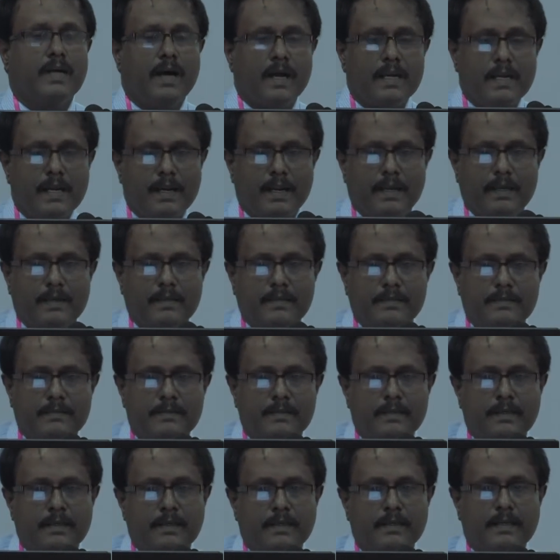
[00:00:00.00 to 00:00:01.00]
Guidelines
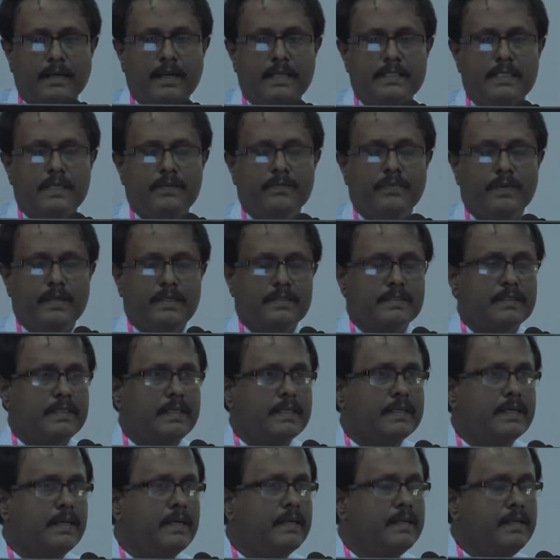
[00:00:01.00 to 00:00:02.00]
classify
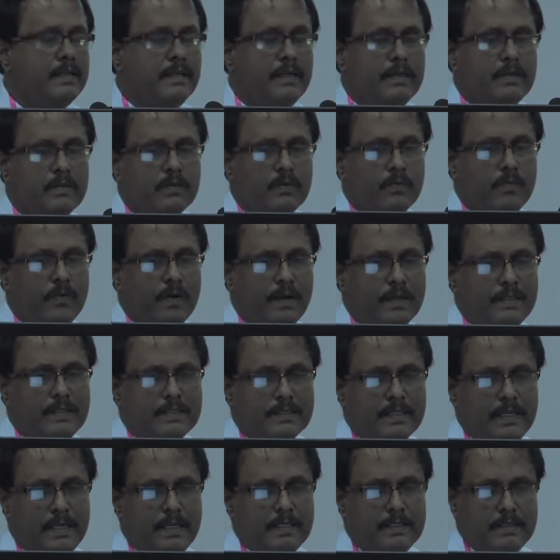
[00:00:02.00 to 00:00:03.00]
CKD into 5
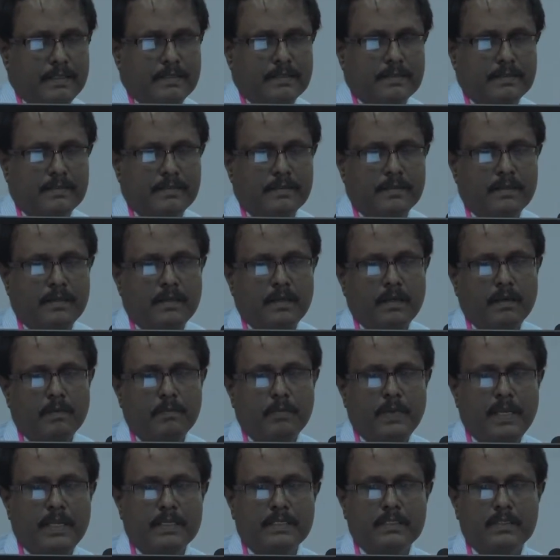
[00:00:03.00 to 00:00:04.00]
stages
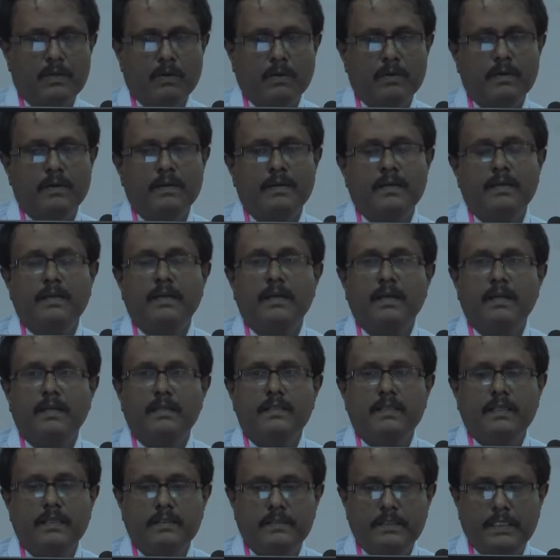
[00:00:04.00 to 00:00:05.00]
based on
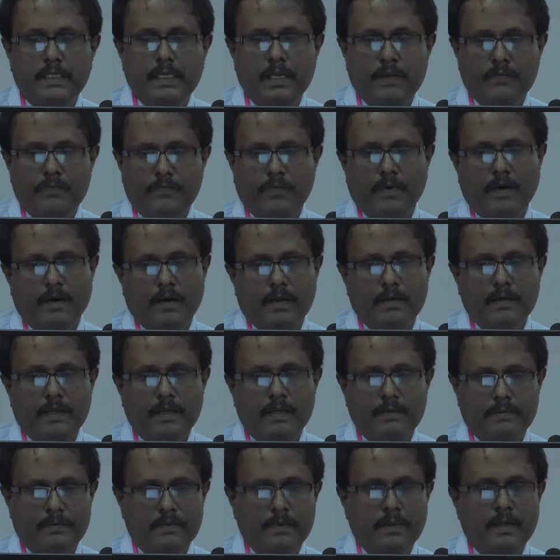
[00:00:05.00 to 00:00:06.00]
GFR
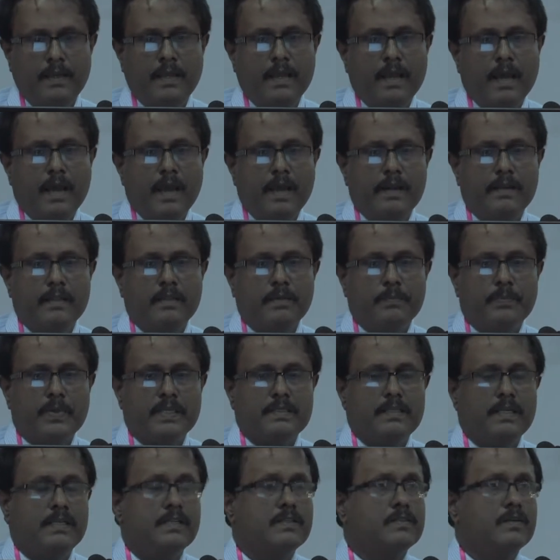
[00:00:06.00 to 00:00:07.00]
and the
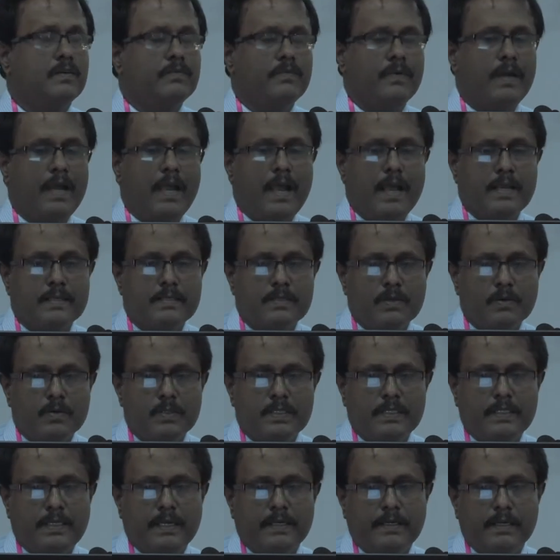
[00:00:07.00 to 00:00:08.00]
presence of
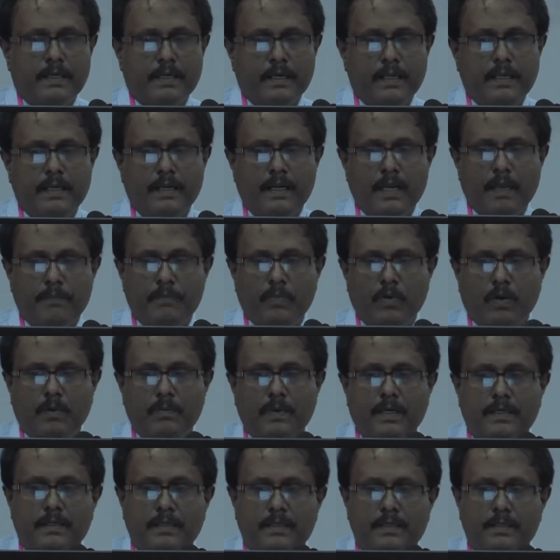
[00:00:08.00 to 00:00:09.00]
associated renal
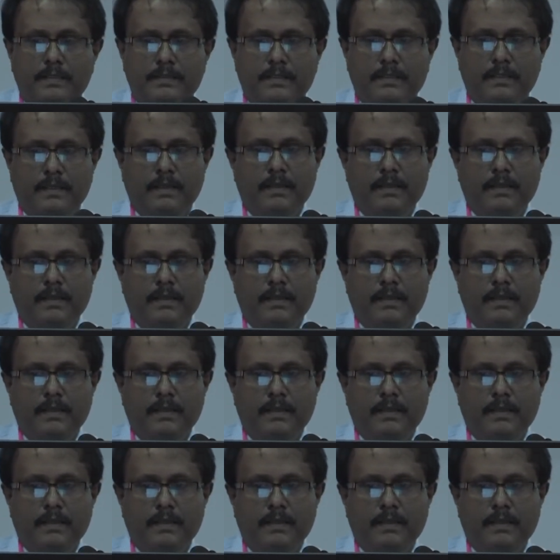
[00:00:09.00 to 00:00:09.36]
abnormalities,